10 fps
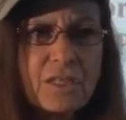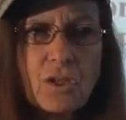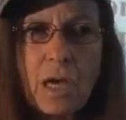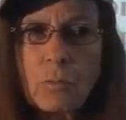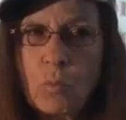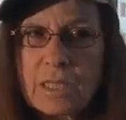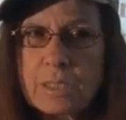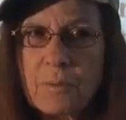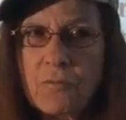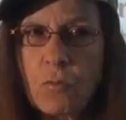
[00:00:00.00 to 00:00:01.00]
this on
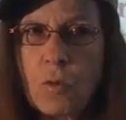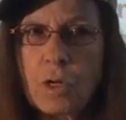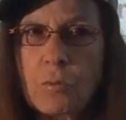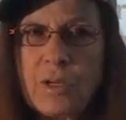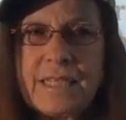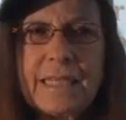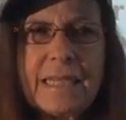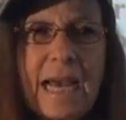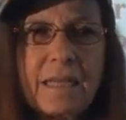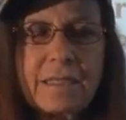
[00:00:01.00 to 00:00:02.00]
once before. We did
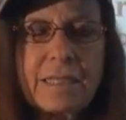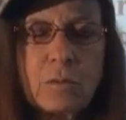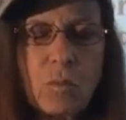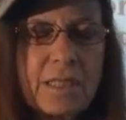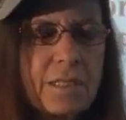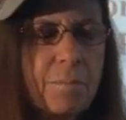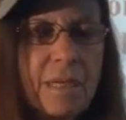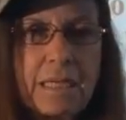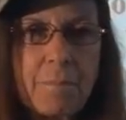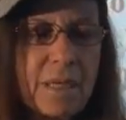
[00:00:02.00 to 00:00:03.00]
galaxies once
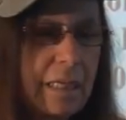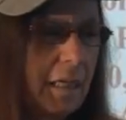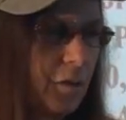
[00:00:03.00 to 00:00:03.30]
many, many